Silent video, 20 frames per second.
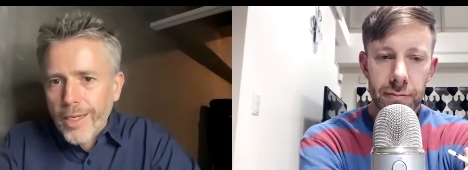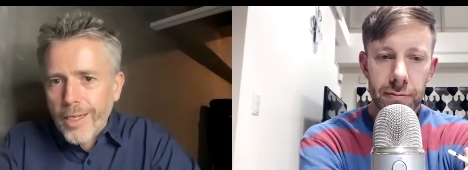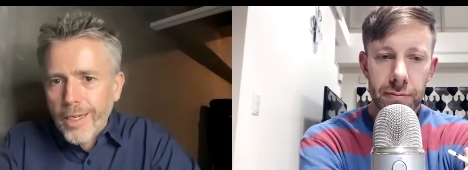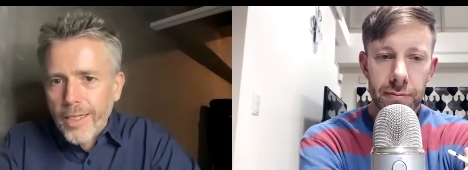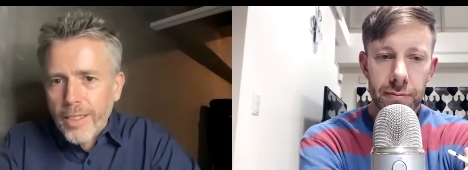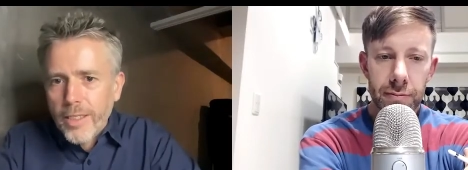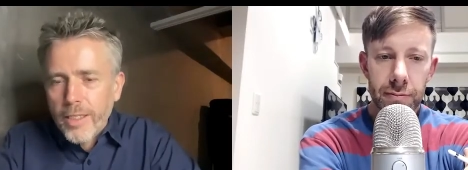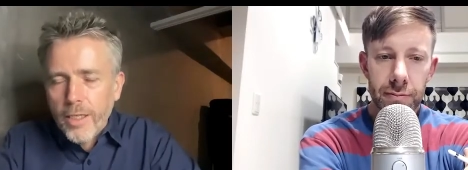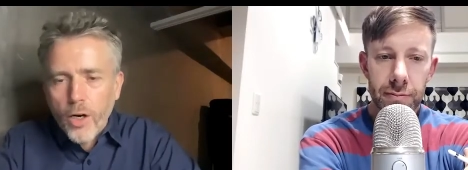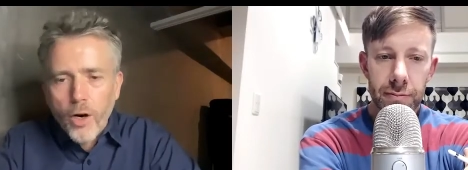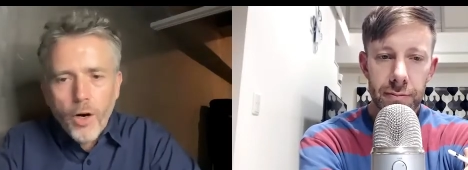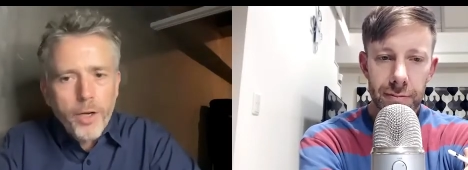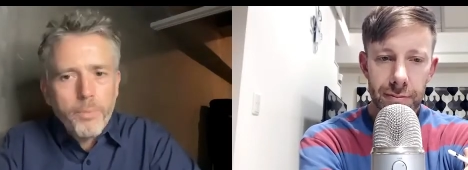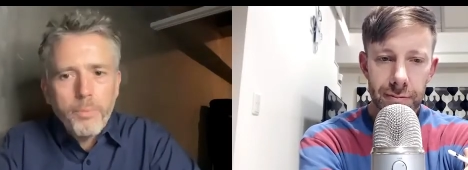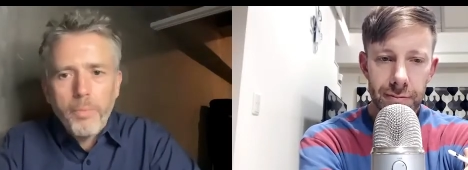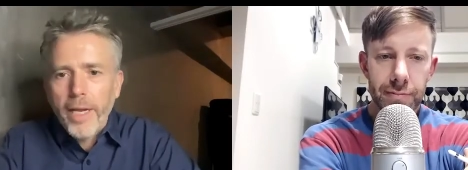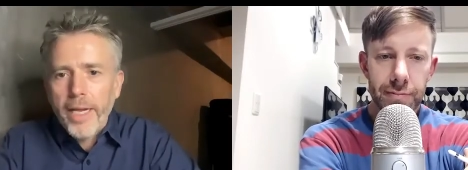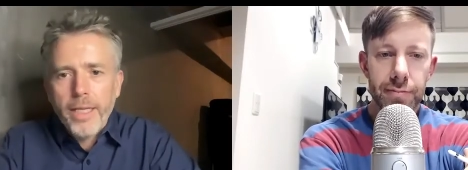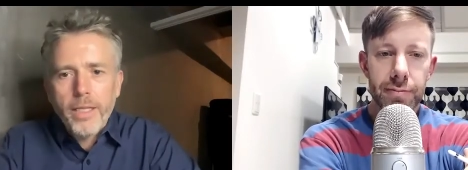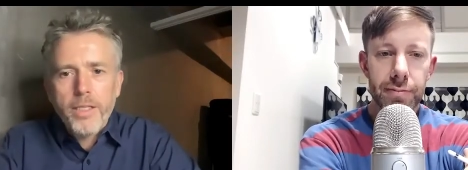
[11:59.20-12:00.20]
Speaker 1: it's gone
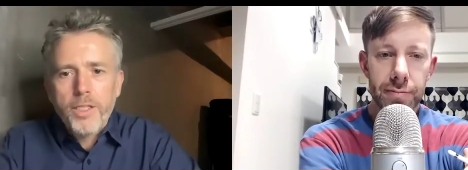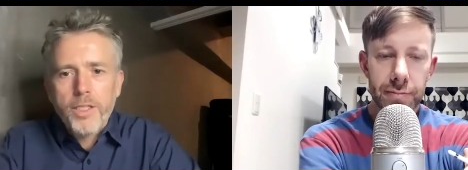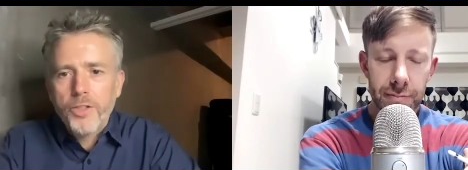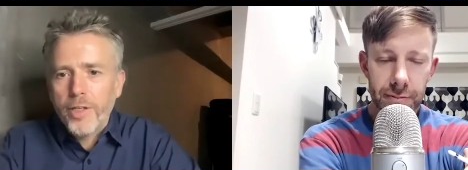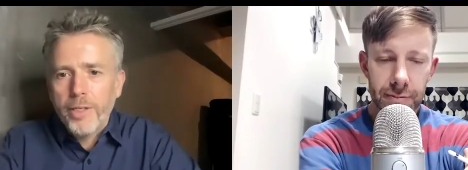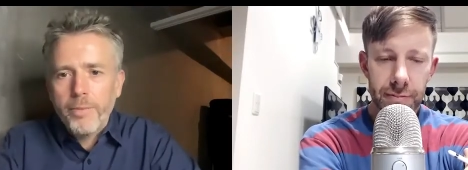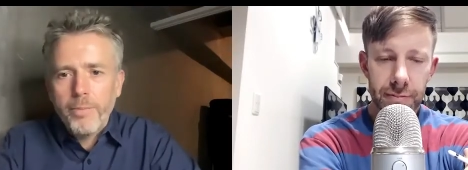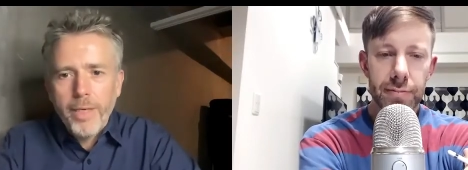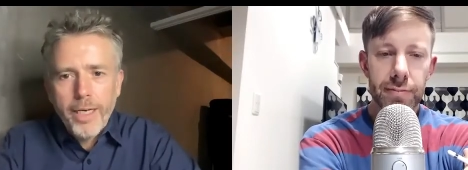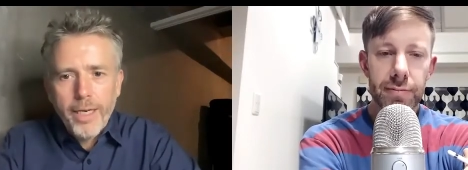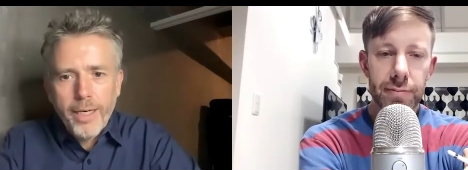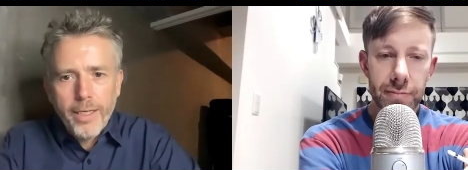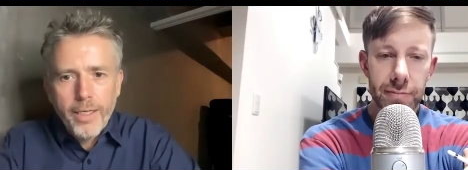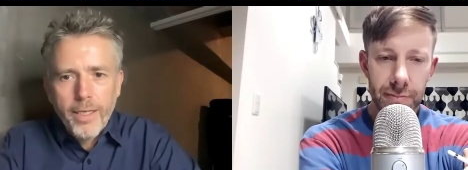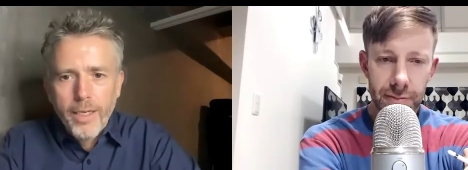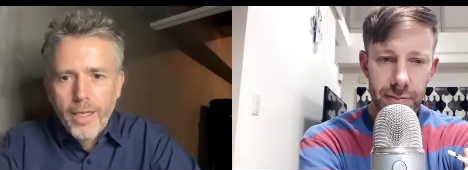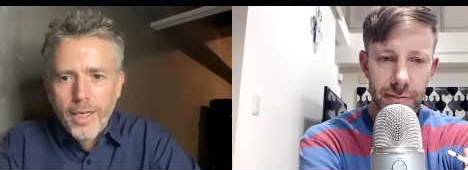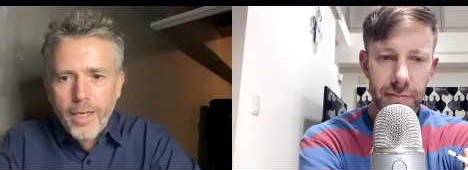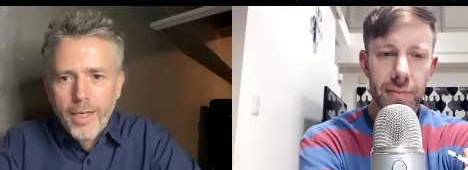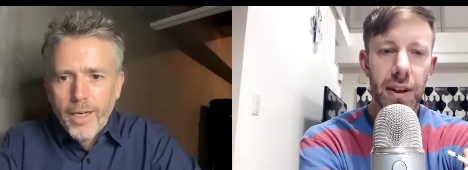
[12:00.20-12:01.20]
mainstream here.
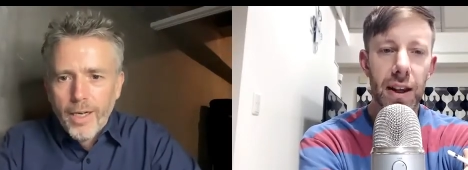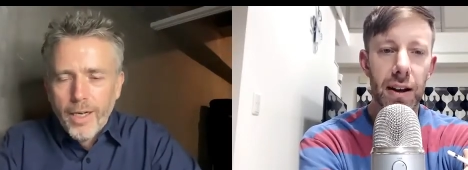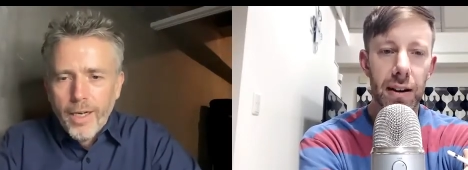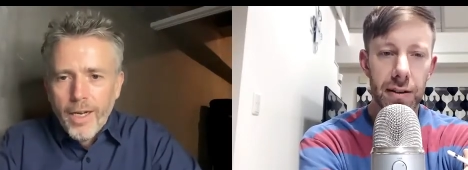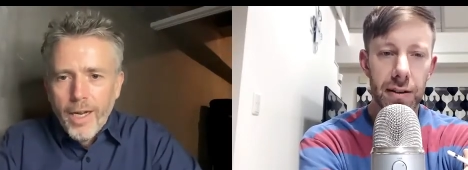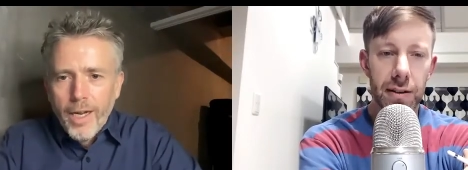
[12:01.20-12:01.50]
Yeah.